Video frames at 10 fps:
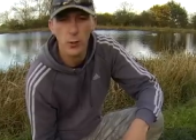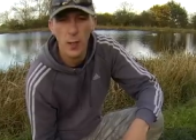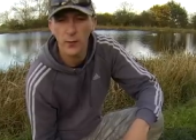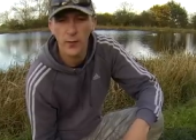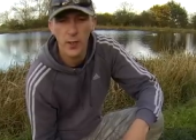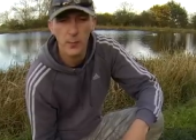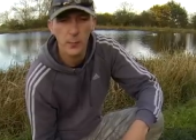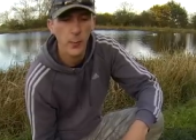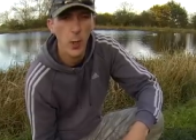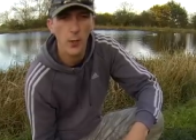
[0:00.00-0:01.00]
go out and fish,
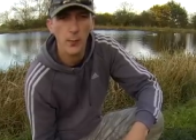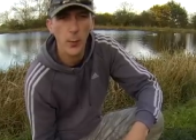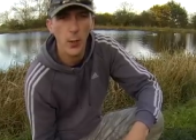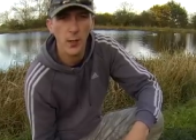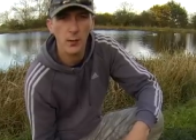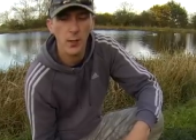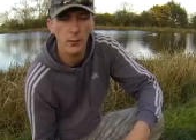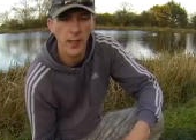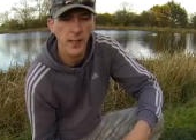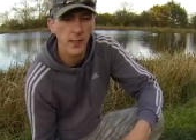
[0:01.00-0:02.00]
put on put on a, a
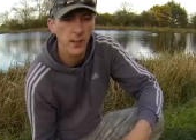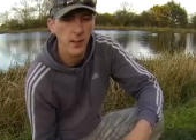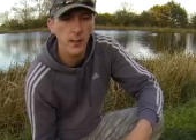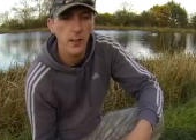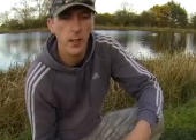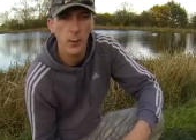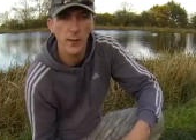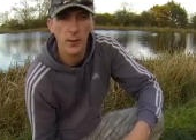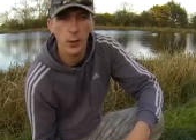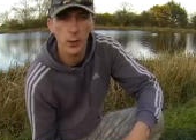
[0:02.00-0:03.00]
rig, and away
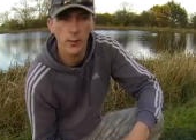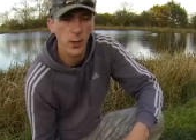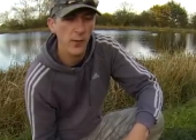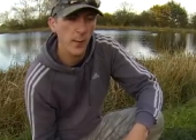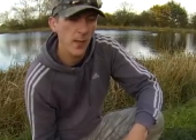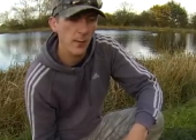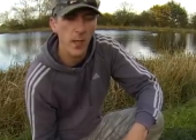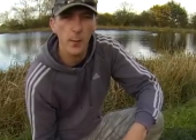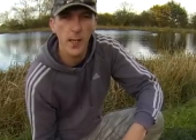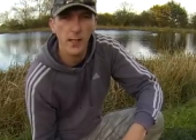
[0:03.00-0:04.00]
they go. They don't have to mess
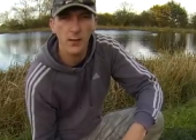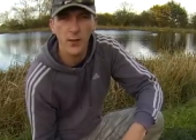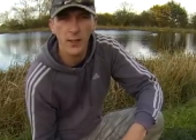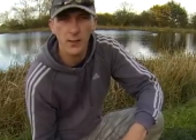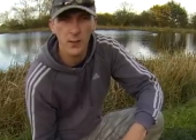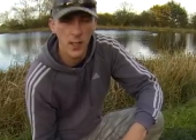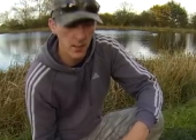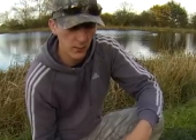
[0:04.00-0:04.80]
about making things and changing